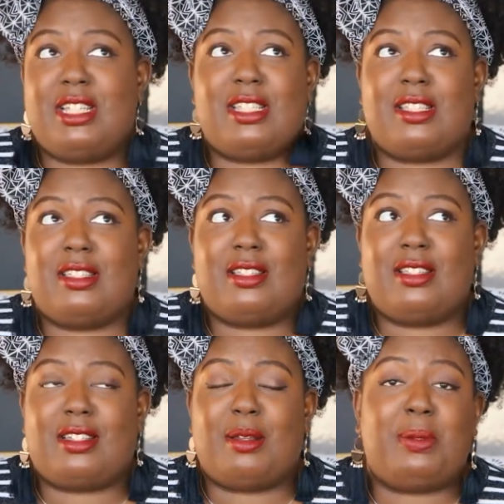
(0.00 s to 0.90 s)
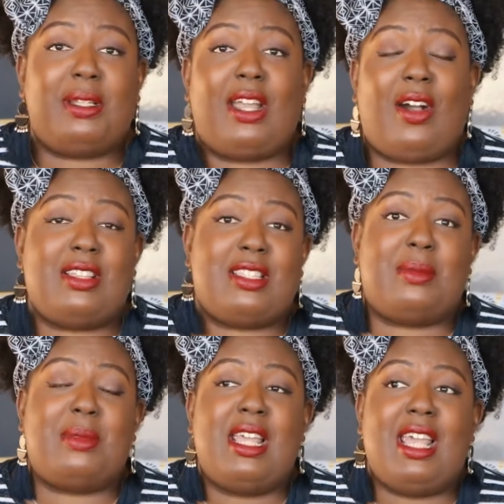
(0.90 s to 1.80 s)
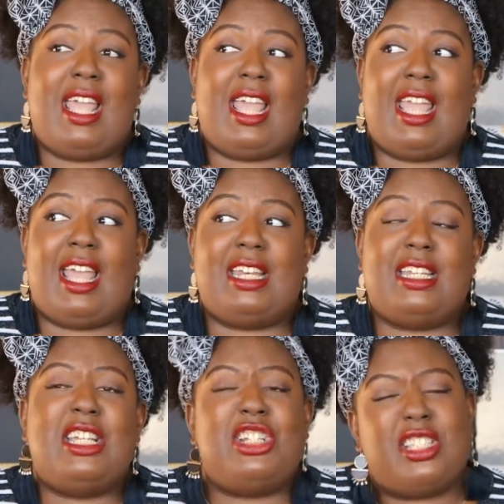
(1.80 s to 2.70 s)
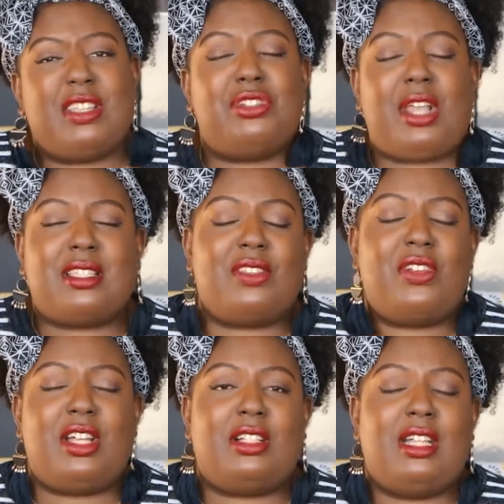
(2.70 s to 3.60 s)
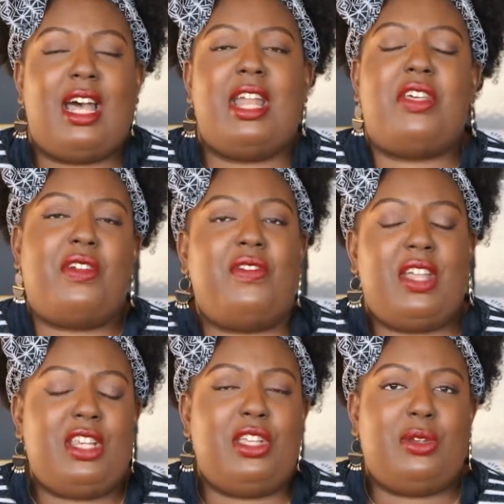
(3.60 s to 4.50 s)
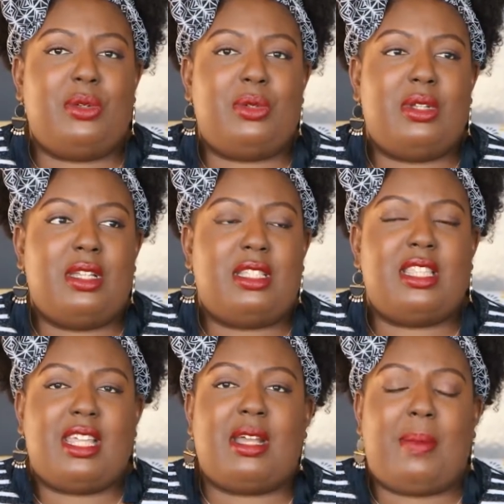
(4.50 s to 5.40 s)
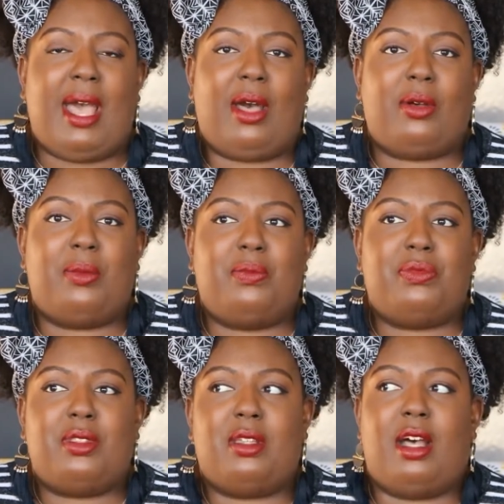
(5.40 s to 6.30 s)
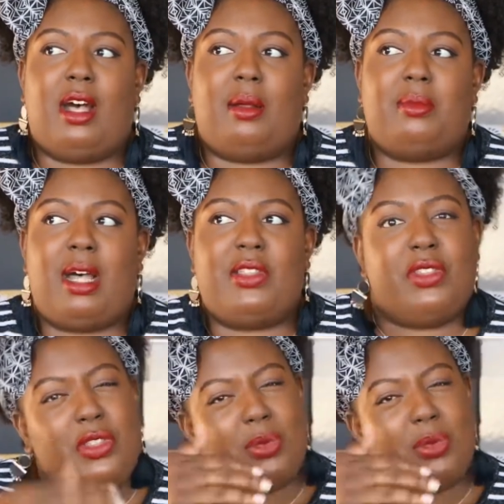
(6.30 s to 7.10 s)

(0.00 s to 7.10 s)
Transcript: is completely awesome. And just gives Jacksonville another venue to think about, other than